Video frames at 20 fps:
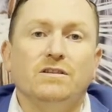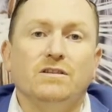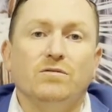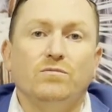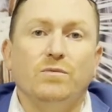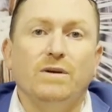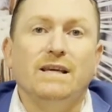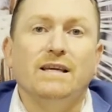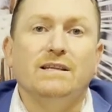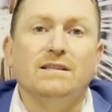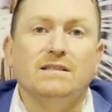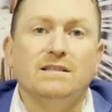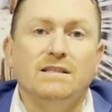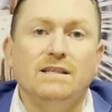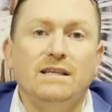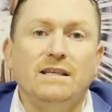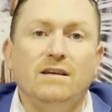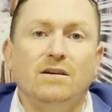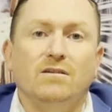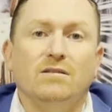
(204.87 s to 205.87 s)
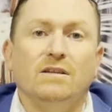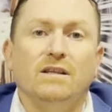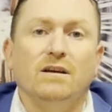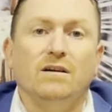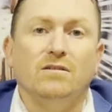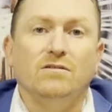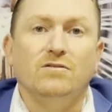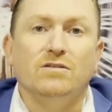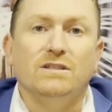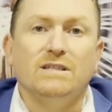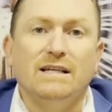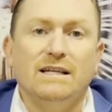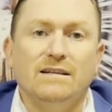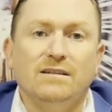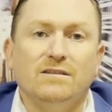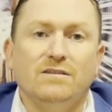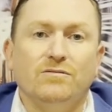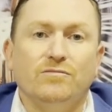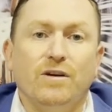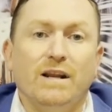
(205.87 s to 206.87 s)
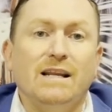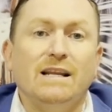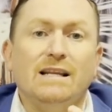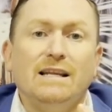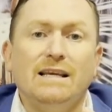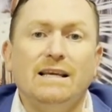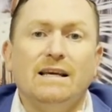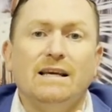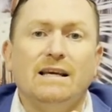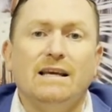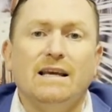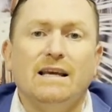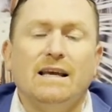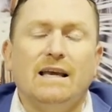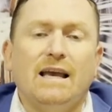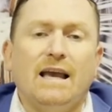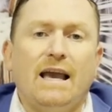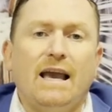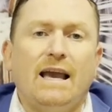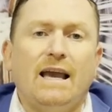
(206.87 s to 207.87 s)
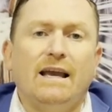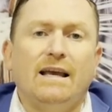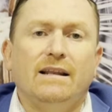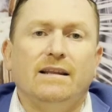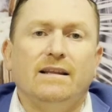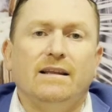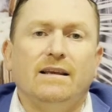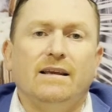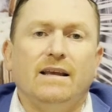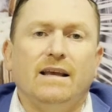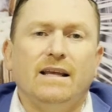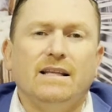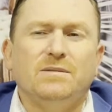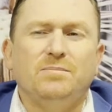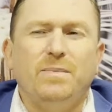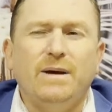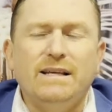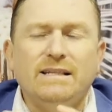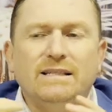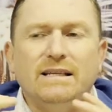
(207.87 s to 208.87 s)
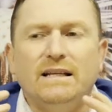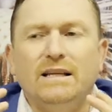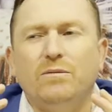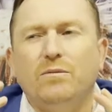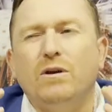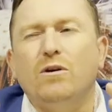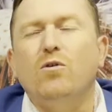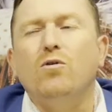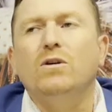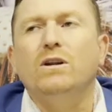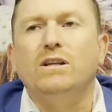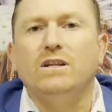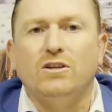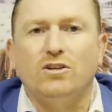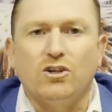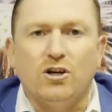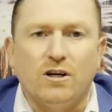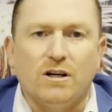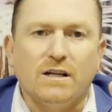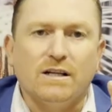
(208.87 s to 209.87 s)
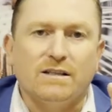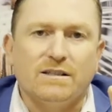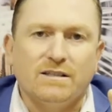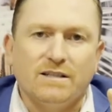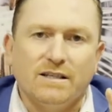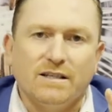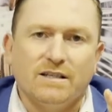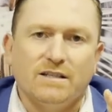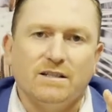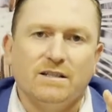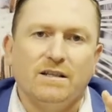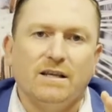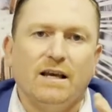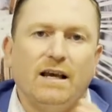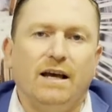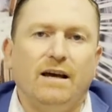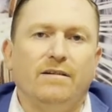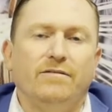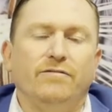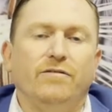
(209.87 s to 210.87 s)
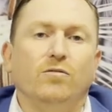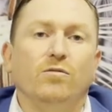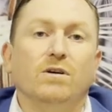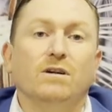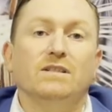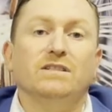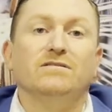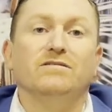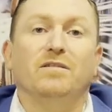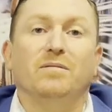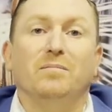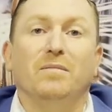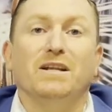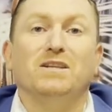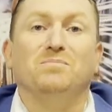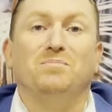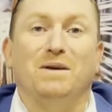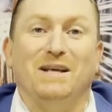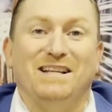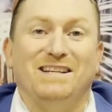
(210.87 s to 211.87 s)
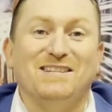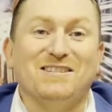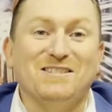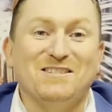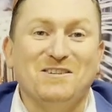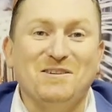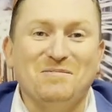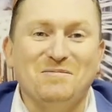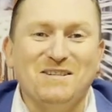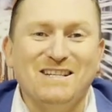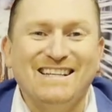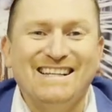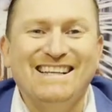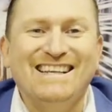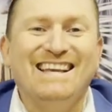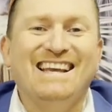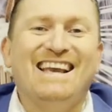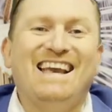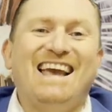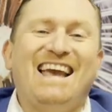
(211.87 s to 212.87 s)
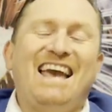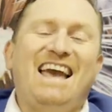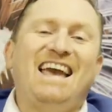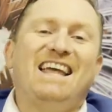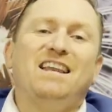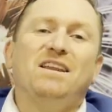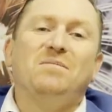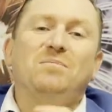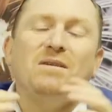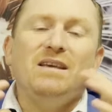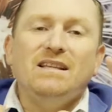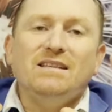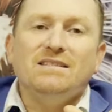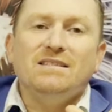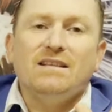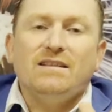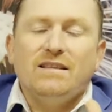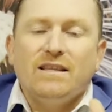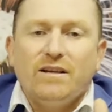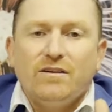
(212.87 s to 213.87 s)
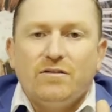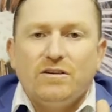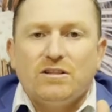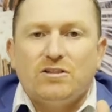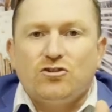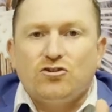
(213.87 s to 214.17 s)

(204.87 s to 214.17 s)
that we can see on the ultrasound readily. And it's basically, we call it a chocolate cyst, for want of a much better description. And it means that there is